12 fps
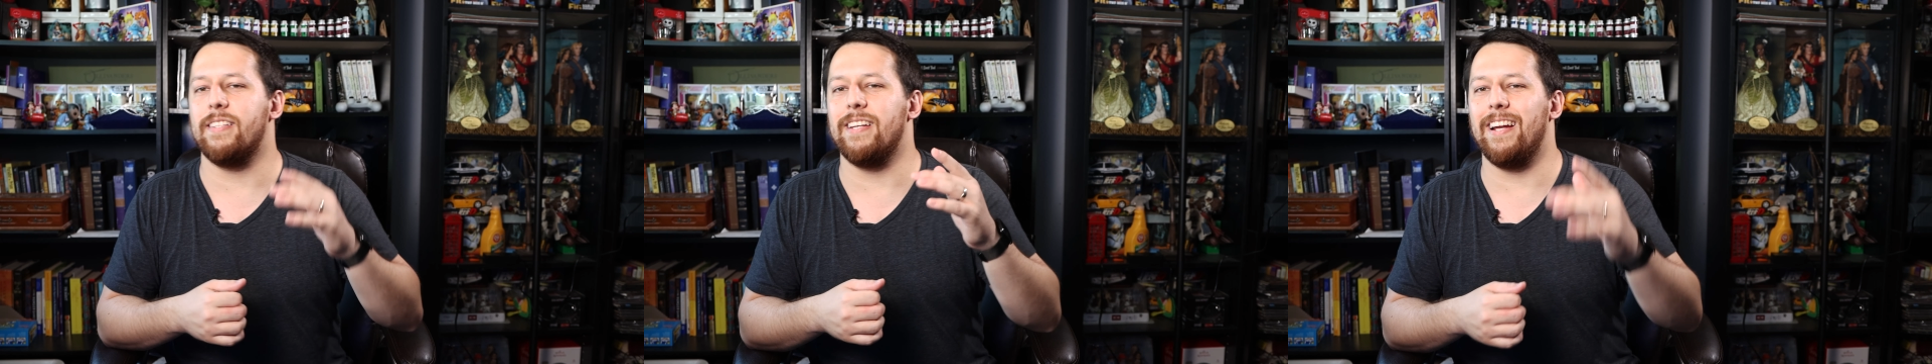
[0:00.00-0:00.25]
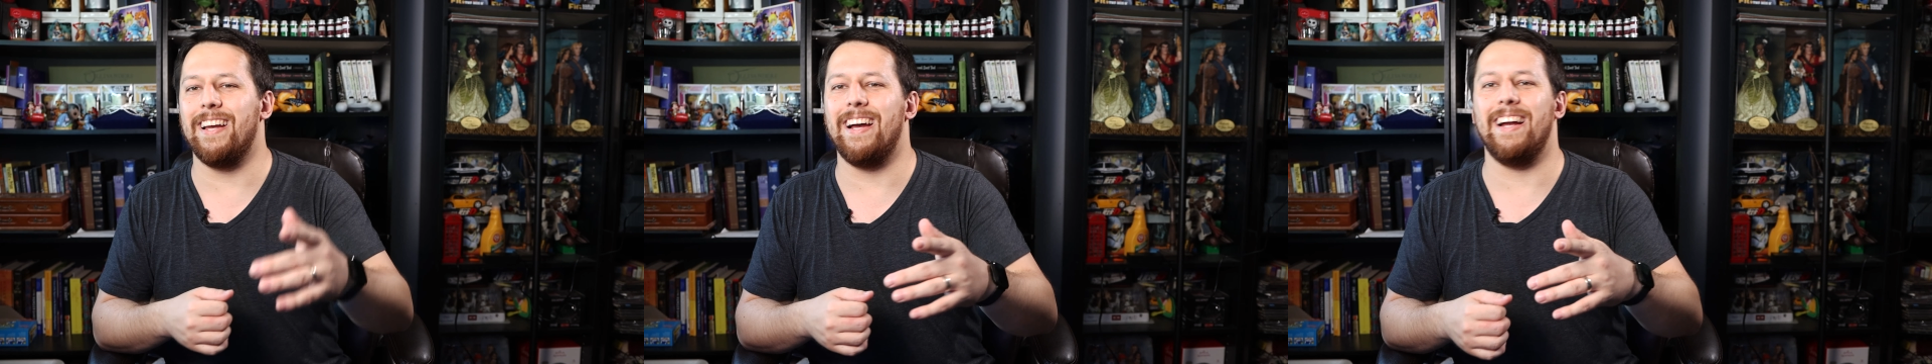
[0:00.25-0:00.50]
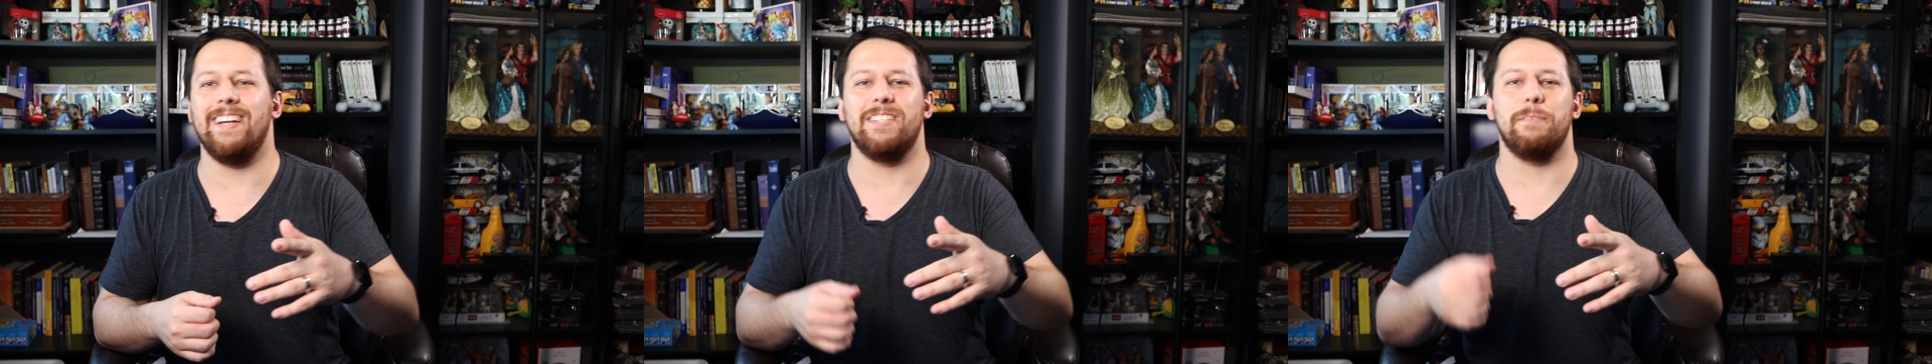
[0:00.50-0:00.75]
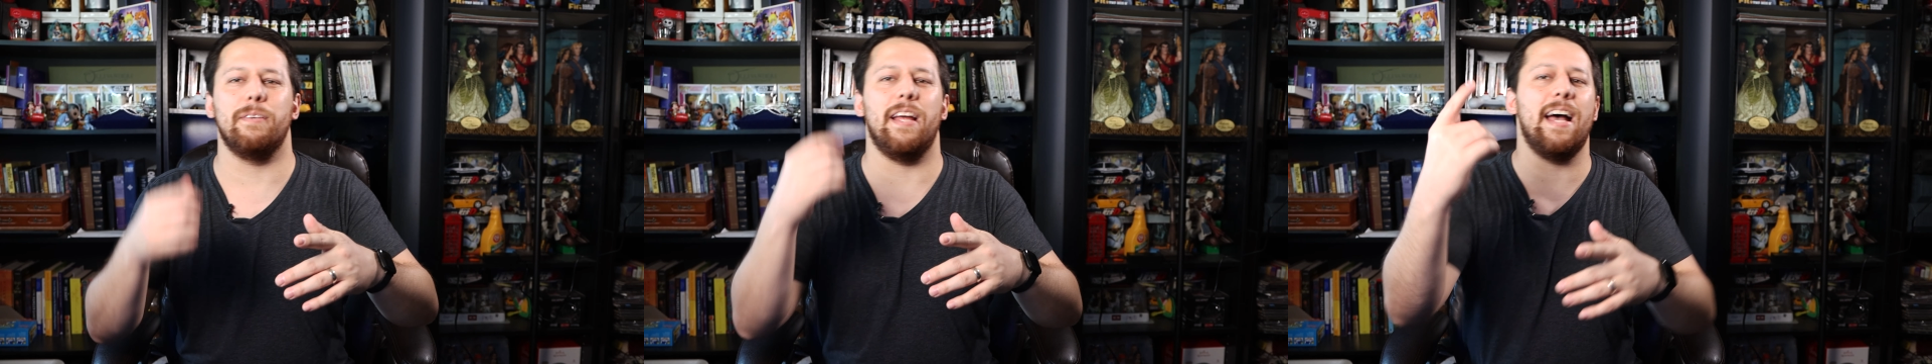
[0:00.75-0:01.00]
saying hi to
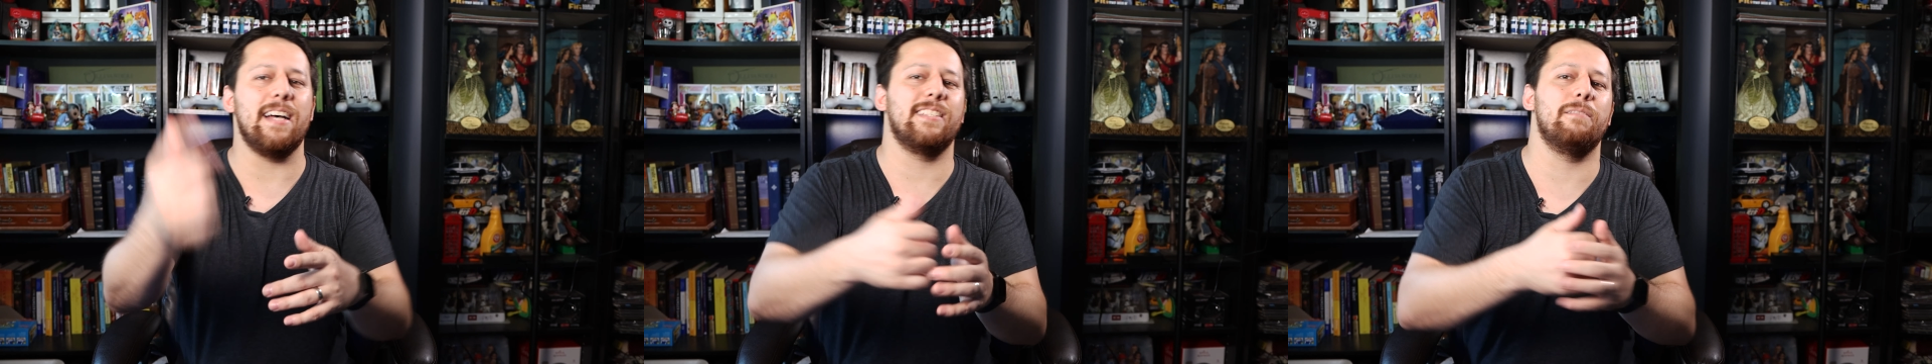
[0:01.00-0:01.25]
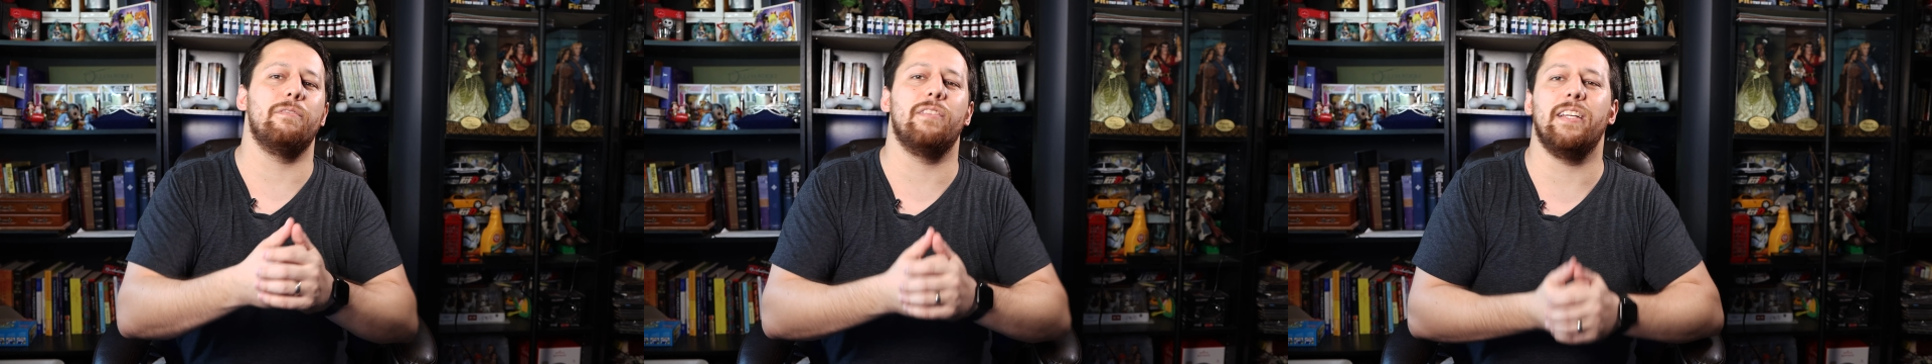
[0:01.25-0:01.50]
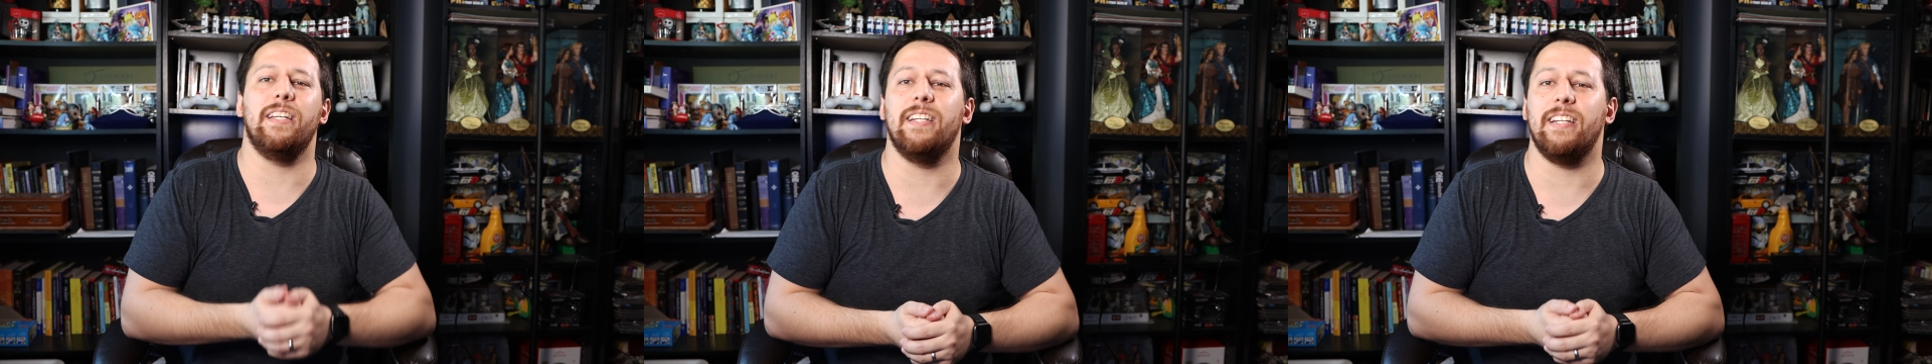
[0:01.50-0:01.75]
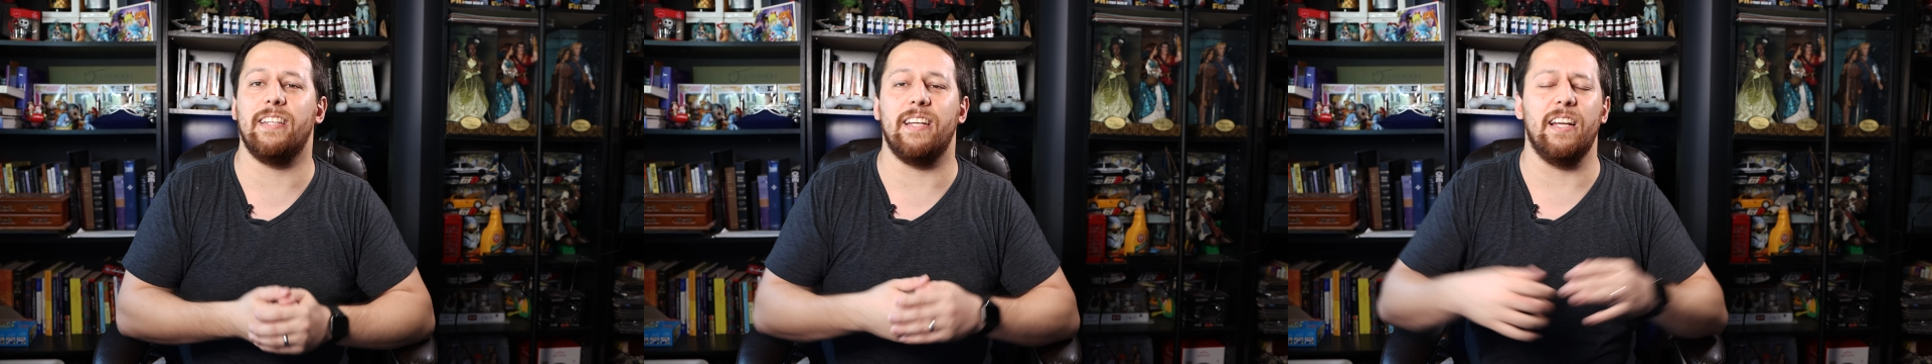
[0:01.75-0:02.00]
someone, ask them if they need
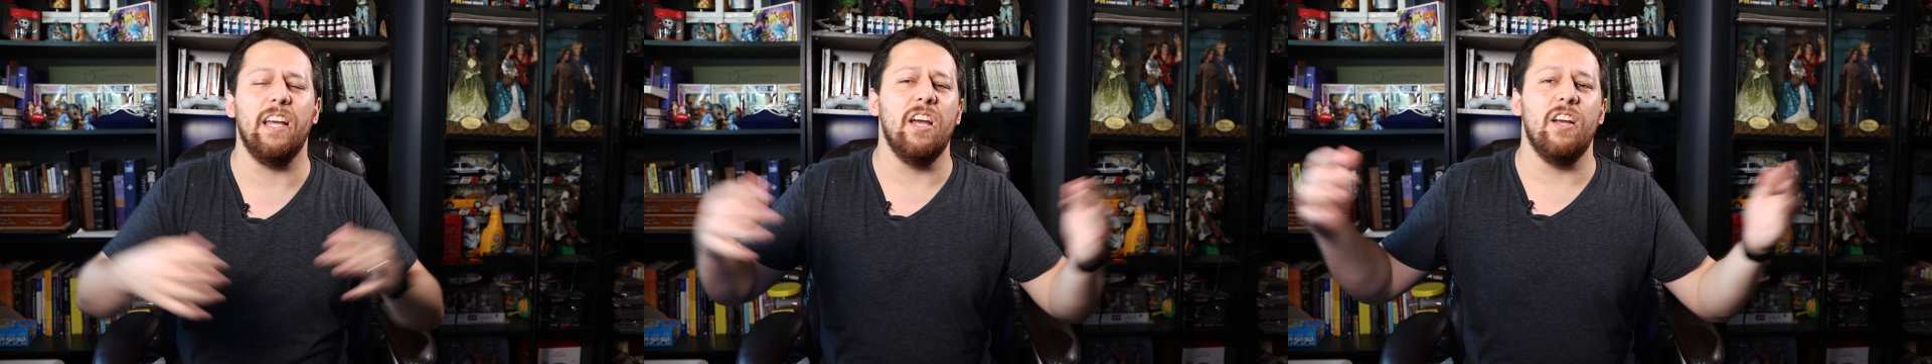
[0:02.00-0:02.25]
anything.